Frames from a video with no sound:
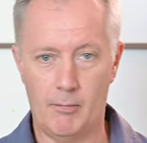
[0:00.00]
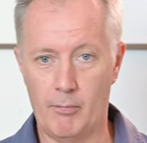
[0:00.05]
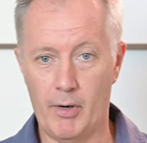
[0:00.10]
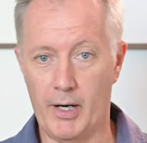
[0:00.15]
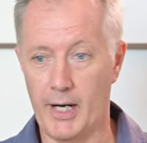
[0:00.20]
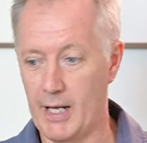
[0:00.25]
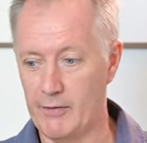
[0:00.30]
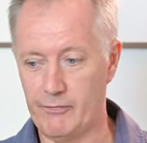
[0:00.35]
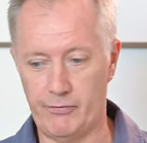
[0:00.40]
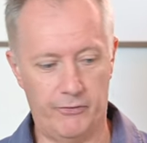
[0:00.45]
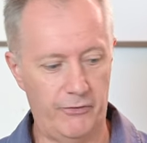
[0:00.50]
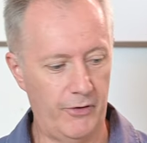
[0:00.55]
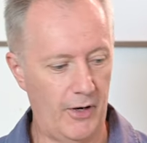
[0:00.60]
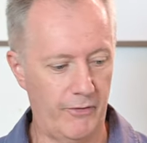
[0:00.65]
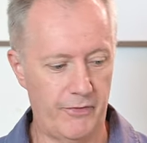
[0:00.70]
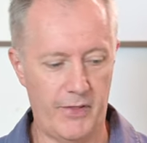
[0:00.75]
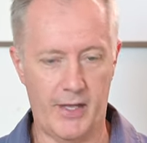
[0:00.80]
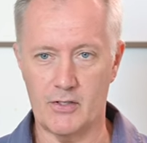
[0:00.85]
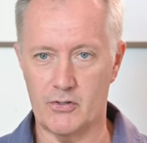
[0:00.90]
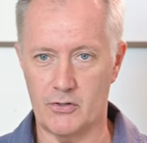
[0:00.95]
Might add for
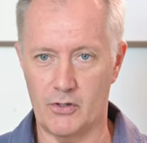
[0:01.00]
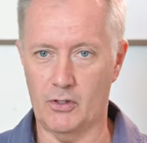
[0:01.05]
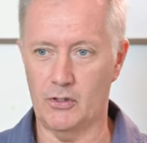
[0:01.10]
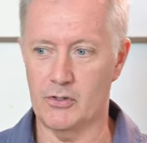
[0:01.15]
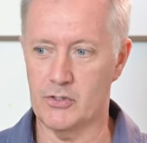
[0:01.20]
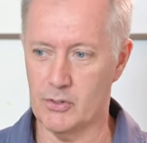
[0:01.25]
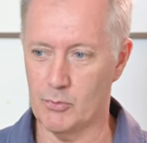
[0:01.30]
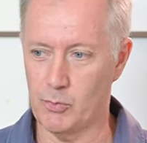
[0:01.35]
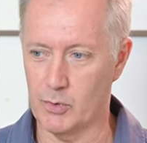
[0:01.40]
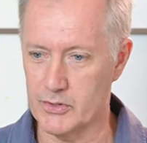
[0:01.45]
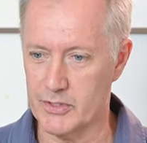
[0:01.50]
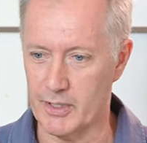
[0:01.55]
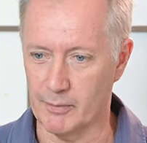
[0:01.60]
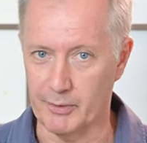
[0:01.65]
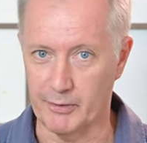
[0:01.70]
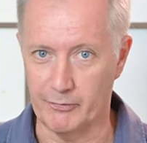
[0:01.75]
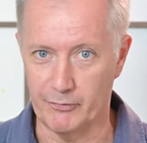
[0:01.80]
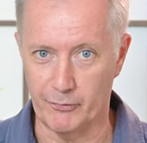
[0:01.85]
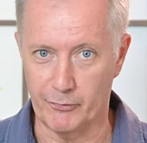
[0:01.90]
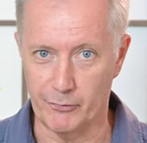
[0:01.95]
$5,000, you'd want
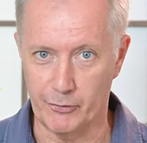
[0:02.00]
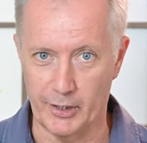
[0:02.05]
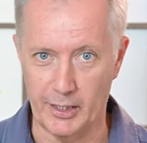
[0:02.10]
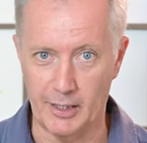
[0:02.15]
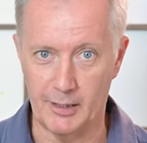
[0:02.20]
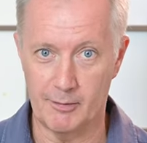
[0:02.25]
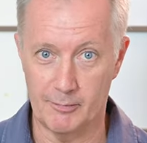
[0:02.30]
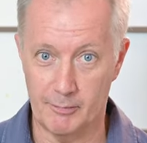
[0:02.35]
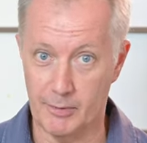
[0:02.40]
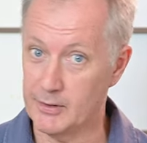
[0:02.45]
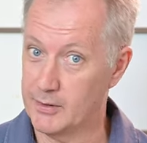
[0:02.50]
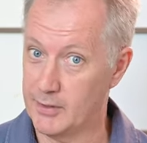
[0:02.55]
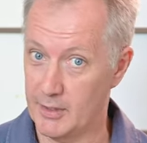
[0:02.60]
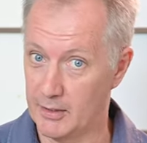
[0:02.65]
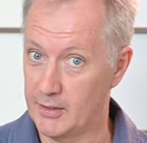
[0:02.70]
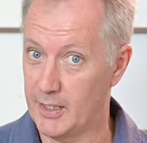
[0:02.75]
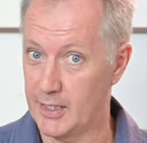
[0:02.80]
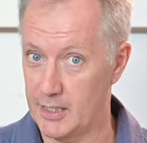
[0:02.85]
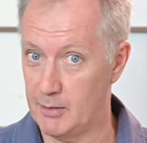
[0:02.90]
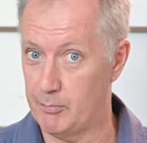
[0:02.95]
something for free, but
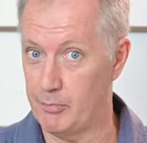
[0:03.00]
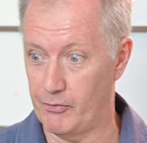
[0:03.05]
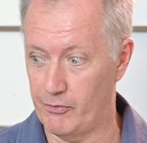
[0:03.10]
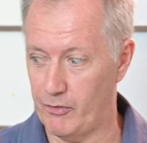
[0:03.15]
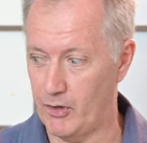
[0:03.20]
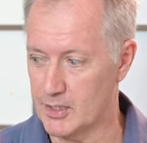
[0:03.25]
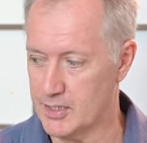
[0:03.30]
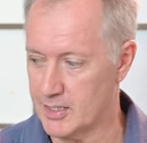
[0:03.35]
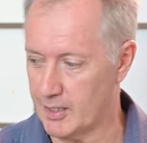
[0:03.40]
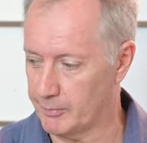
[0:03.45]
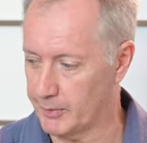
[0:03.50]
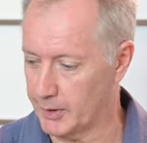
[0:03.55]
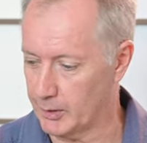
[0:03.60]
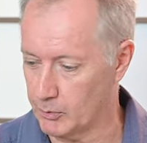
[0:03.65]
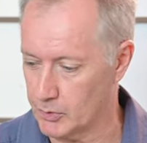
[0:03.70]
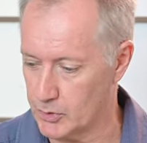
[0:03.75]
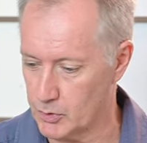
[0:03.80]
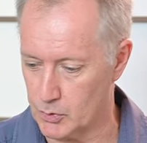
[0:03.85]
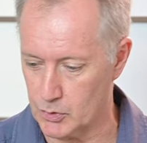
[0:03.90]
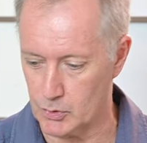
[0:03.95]
they did provide
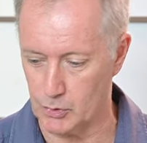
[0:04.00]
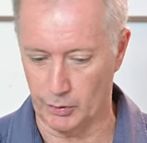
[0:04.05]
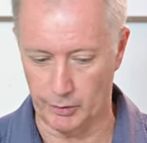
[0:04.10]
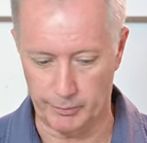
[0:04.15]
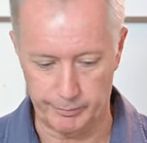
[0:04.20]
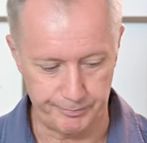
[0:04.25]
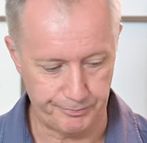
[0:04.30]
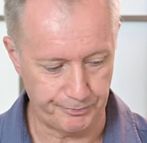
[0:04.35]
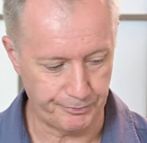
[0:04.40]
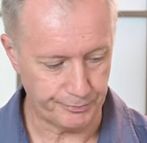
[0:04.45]
something which was good.